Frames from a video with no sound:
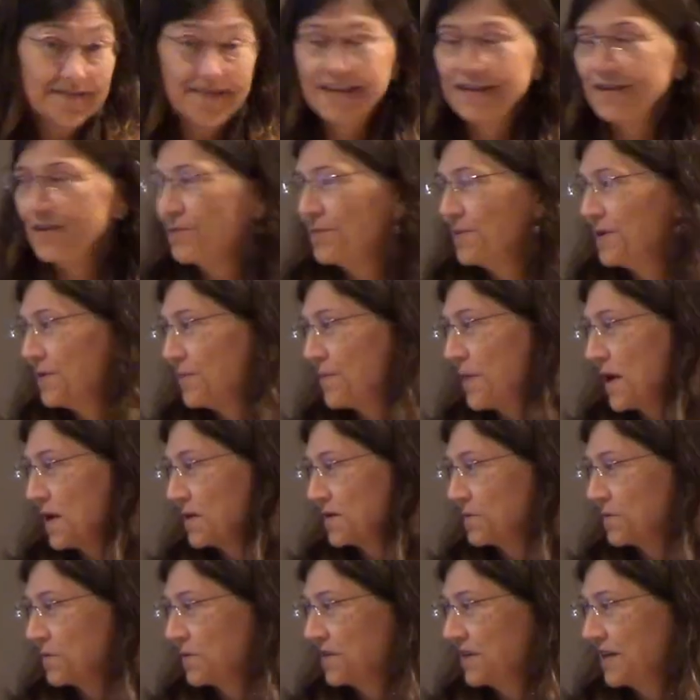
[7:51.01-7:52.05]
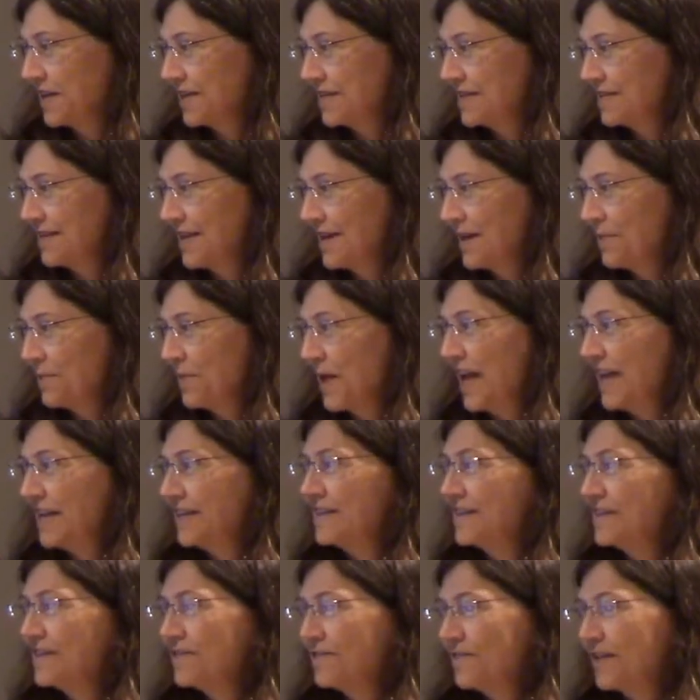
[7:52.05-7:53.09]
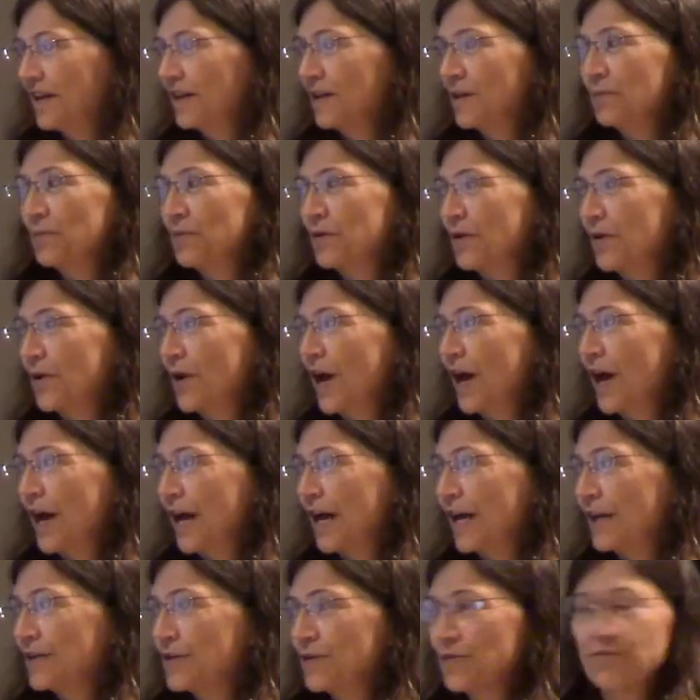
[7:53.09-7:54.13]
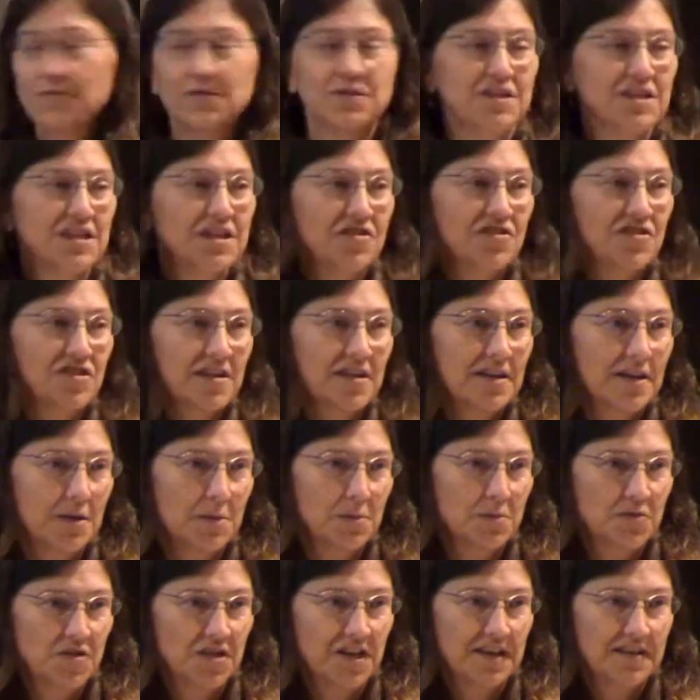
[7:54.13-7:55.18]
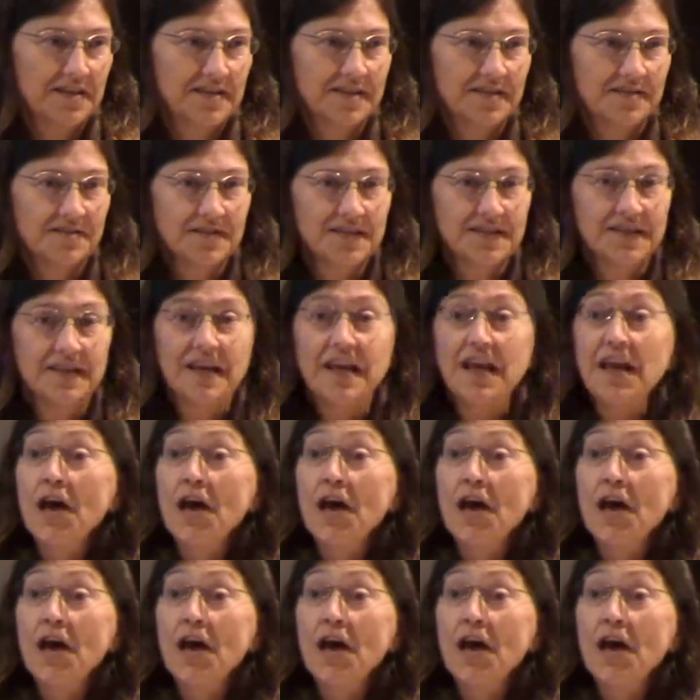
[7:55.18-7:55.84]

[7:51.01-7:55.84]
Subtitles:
that could be a possible next step, and to develop strategic objectives.